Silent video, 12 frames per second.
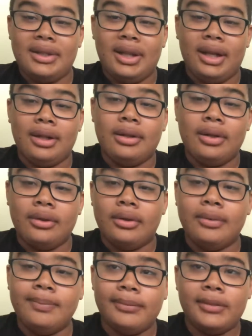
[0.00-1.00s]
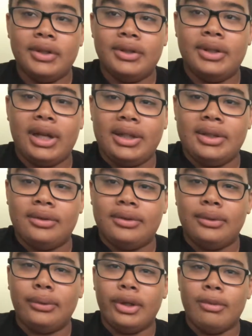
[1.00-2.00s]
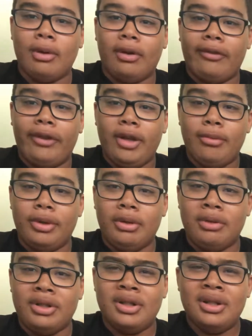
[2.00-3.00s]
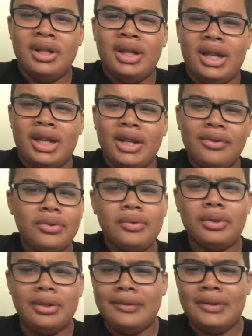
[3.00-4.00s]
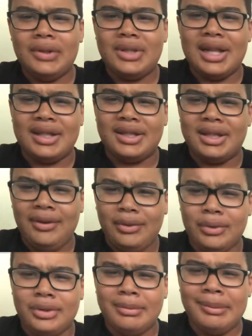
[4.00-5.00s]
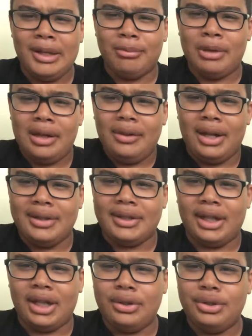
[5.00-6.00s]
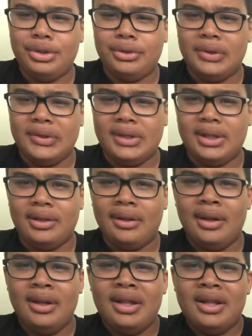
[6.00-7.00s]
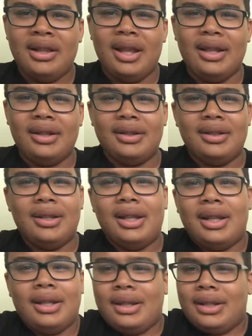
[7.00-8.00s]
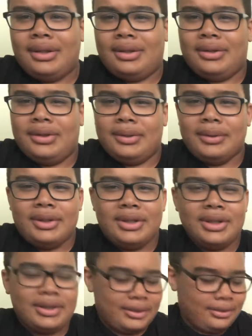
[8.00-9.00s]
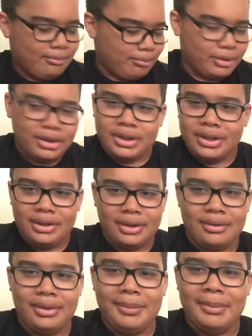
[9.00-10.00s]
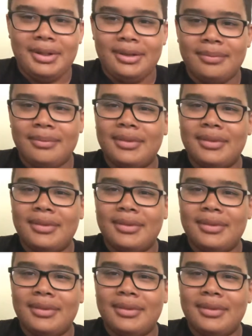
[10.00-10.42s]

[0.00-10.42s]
in like another side to the story about family, which it never really feels that stuff with too many plot lines like I usually see. Like, it's just pretty good. I mean,